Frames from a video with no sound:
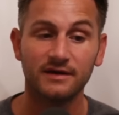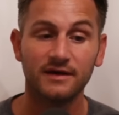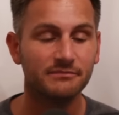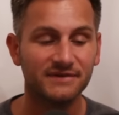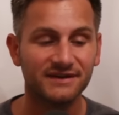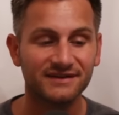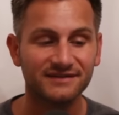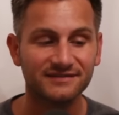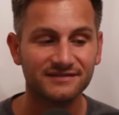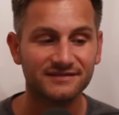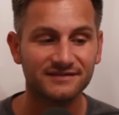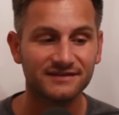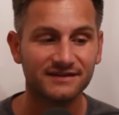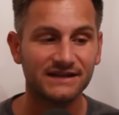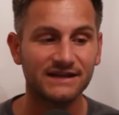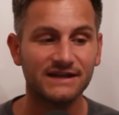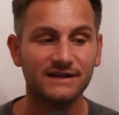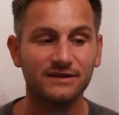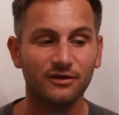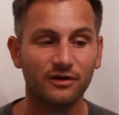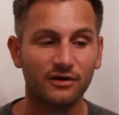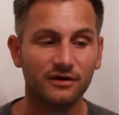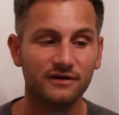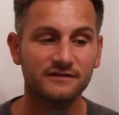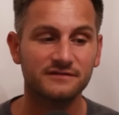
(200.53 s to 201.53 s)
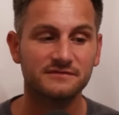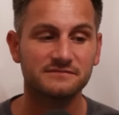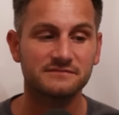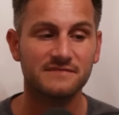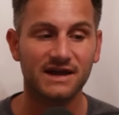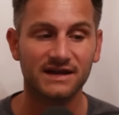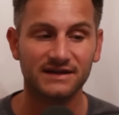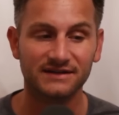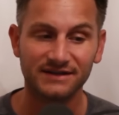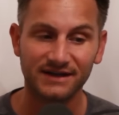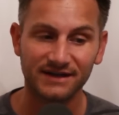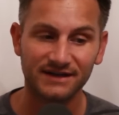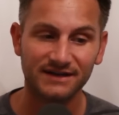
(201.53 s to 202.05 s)
Missed Elon's
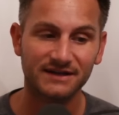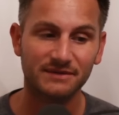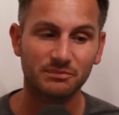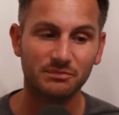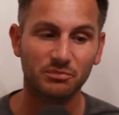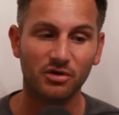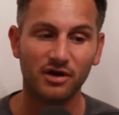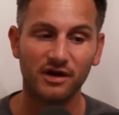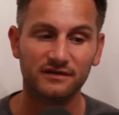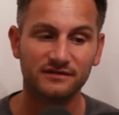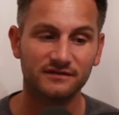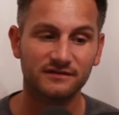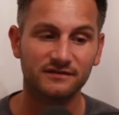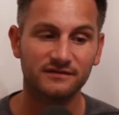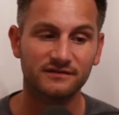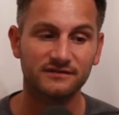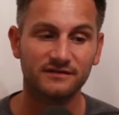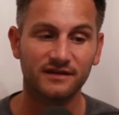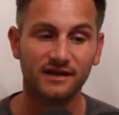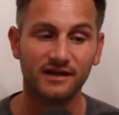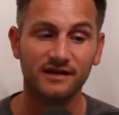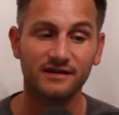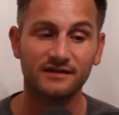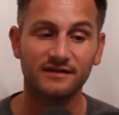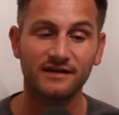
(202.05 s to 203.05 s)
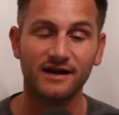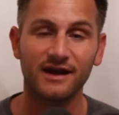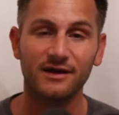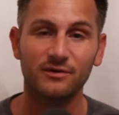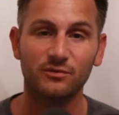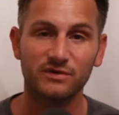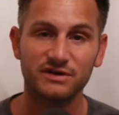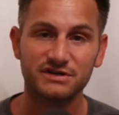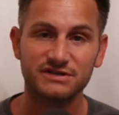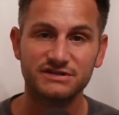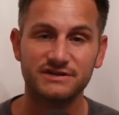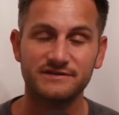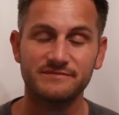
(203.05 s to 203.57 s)
magnetic presence, and I
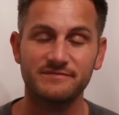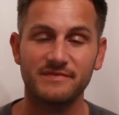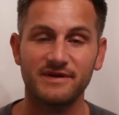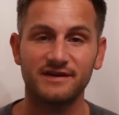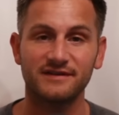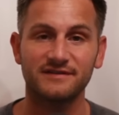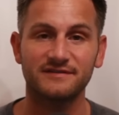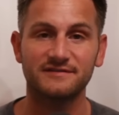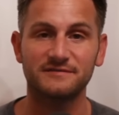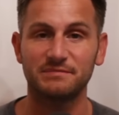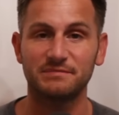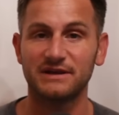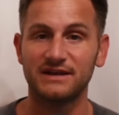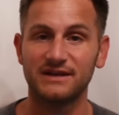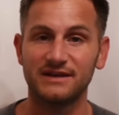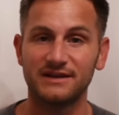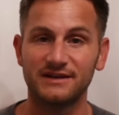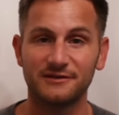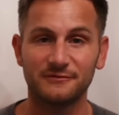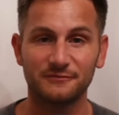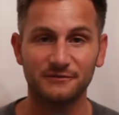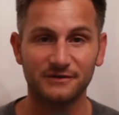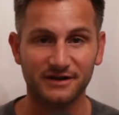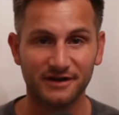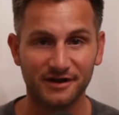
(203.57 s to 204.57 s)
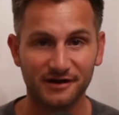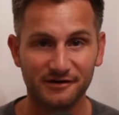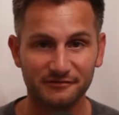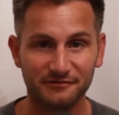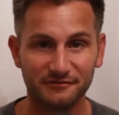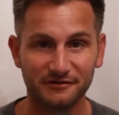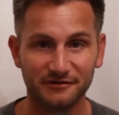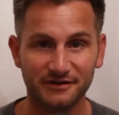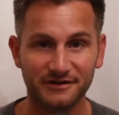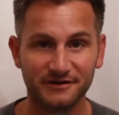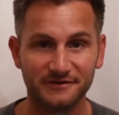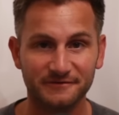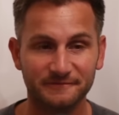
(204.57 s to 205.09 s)
wish him a speedy
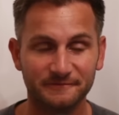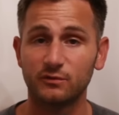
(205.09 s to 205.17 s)
recovery."